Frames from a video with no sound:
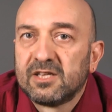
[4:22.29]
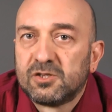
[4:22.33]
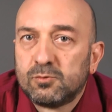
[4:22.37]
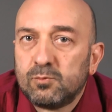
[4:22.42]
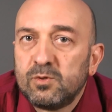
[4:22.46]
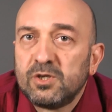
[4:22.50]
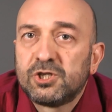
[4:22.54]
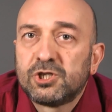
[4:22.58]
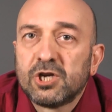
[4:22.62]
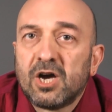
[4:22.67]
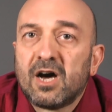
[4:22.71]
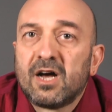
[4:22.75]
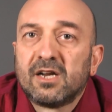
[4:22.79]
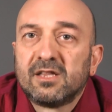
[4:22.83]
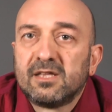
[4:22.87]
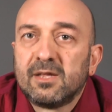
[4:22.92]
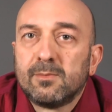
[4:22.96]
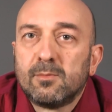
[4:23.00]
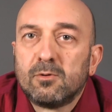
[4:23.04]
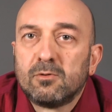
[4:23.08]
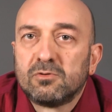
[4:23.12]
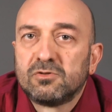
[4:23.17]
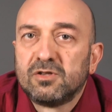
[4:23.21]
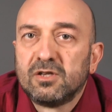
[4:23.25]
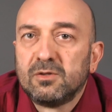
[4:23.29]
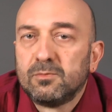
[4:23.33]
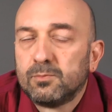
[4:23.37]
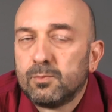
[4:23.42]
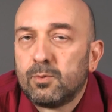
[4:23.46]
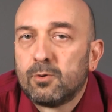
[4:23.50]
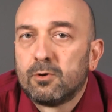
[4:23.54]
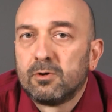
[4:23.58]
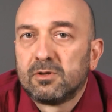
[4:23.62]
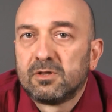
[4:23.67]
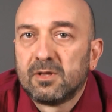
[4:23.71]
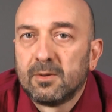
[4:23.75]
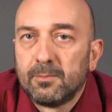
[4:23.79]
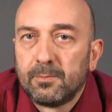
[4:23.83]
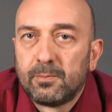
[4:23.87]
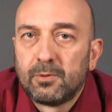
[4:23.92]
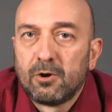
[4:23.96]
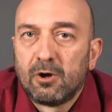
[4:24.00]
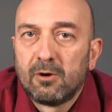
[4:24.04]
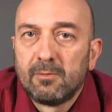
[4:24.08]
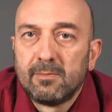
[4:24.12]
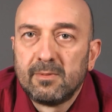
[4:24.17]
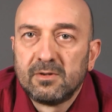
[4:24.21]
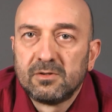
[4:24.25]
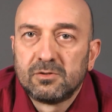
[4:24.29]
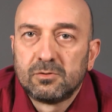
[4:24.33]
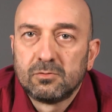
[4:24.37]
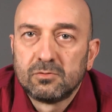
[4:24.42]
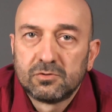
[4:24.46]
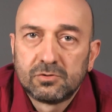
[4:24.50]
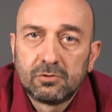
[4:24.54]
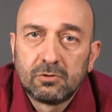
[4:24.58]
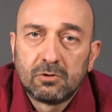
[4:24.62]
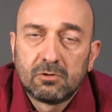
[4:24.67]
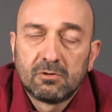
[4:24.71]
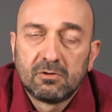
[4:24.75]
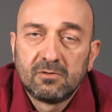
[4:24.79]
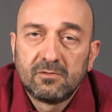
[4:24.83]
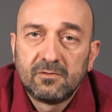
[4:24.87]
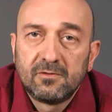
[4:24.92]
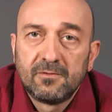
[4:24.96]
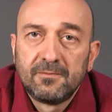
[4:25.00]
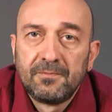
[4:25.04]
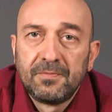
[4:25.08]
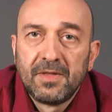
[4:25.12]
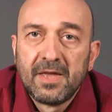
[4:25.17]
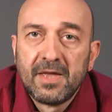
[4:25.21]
us which are the most important problems to solve,